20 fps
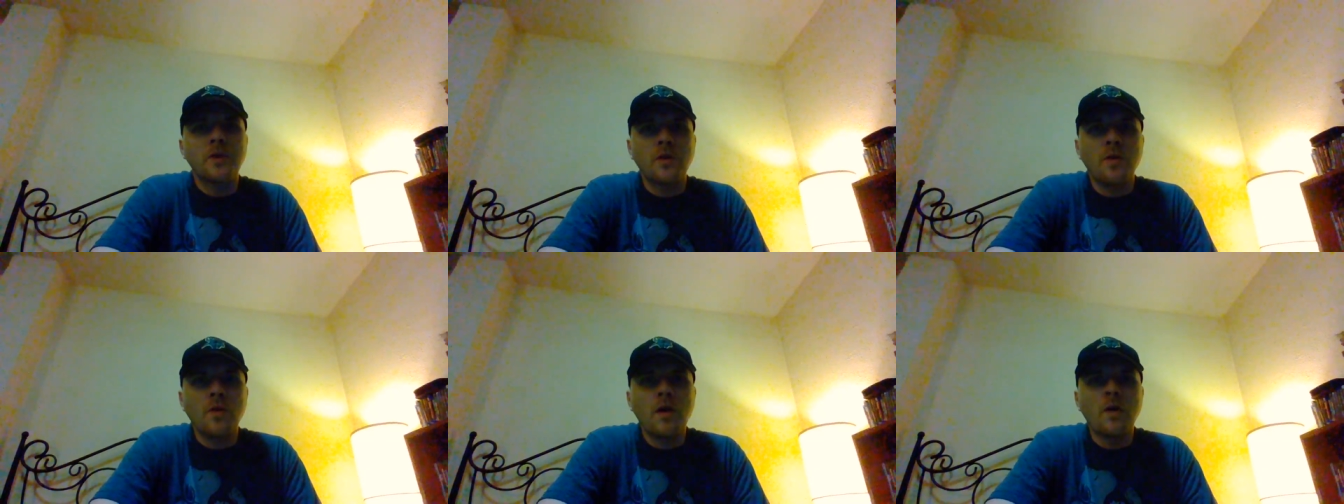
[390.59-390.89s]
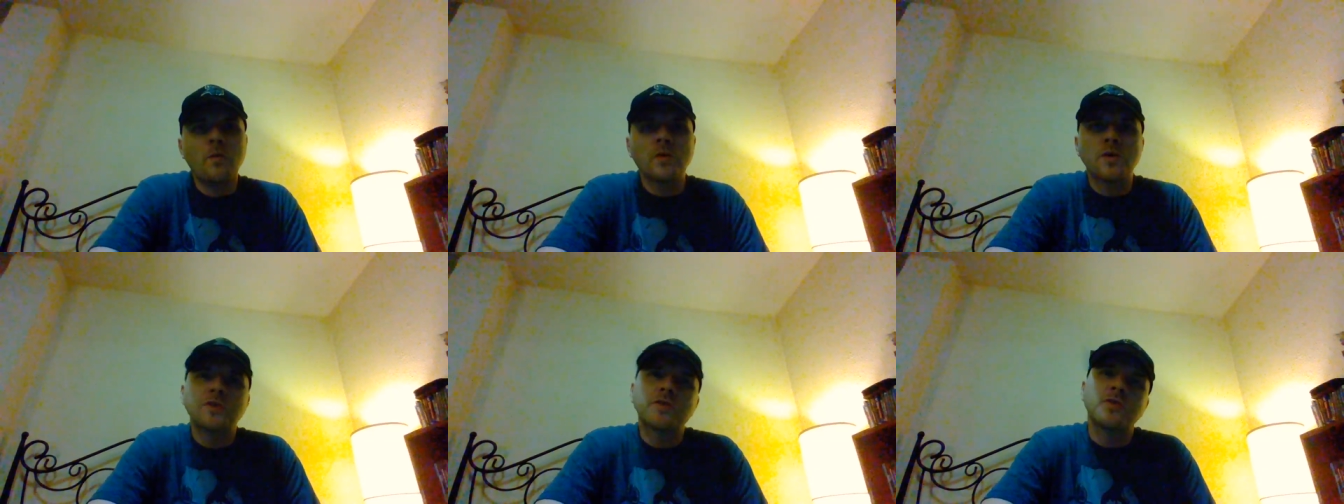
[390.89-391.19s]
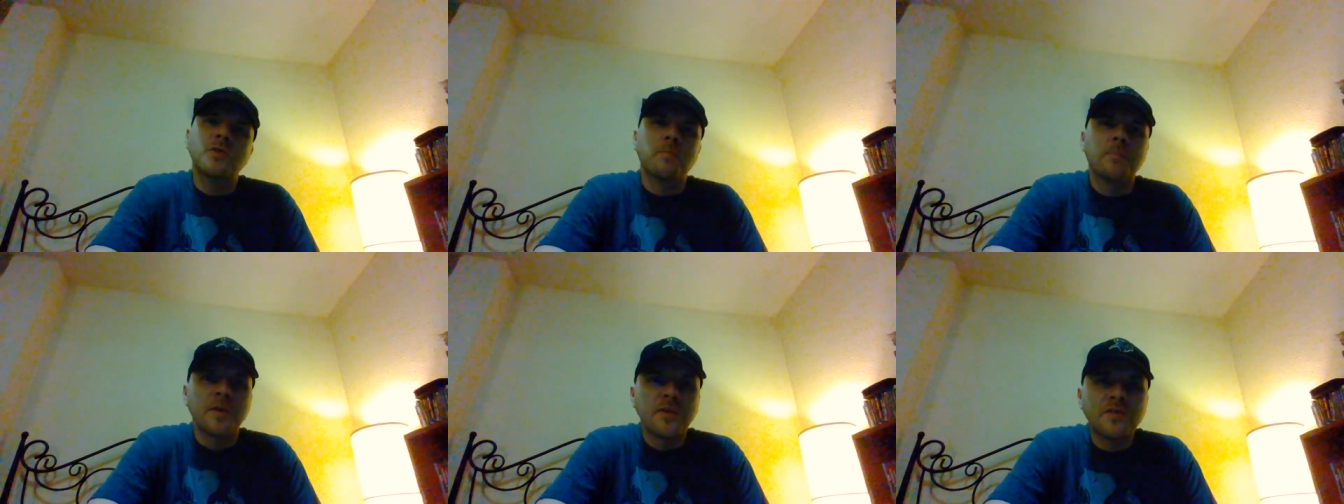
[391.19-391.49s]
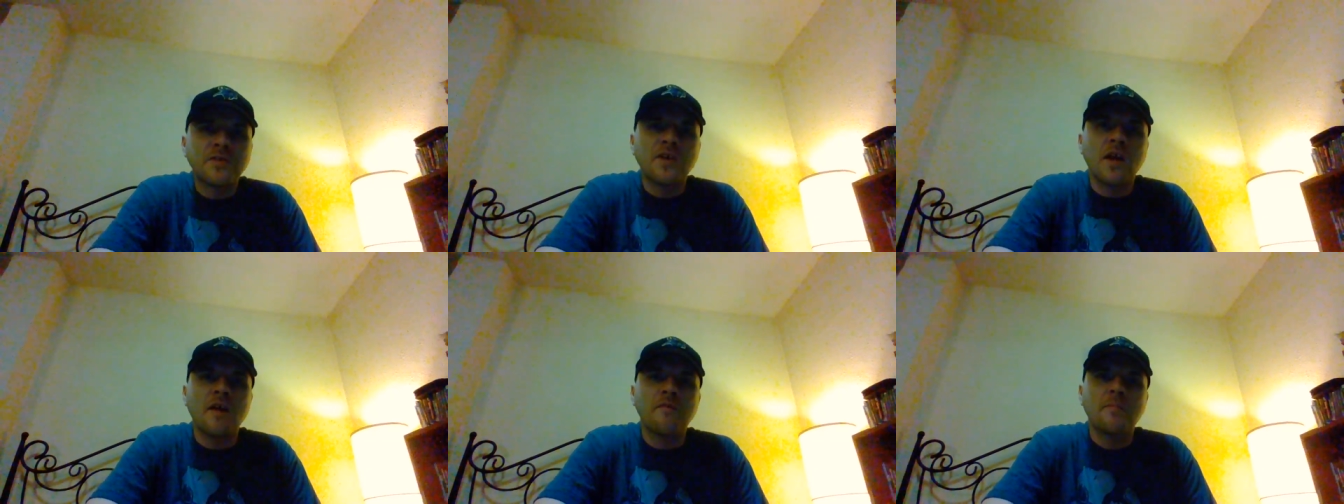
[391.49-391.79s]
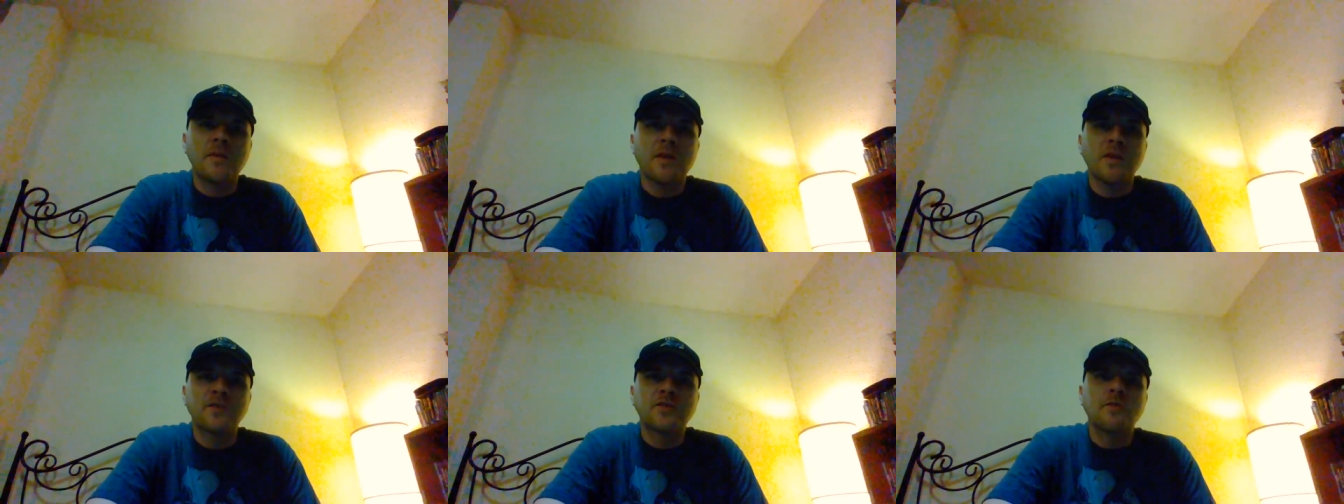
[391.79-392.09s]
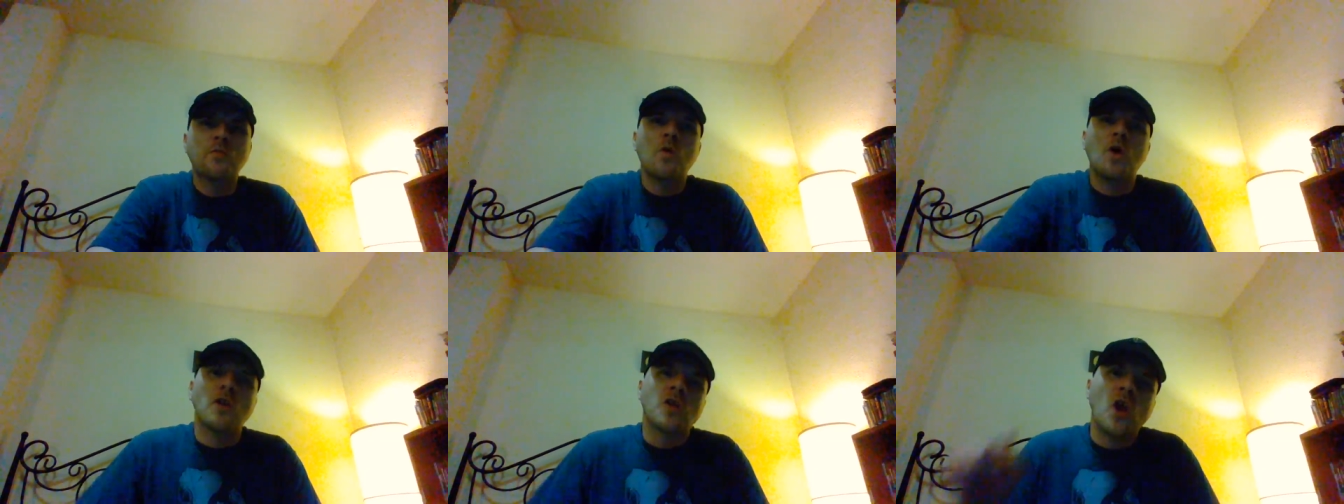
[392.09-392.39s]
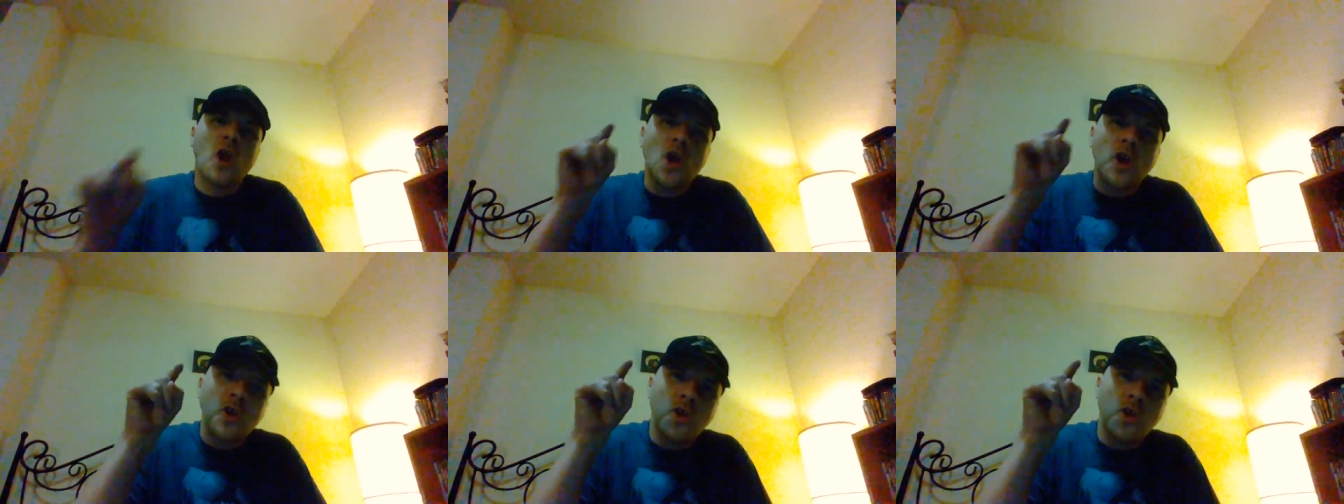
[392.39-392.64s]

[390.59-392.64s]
You know what? We're still pissed off because of what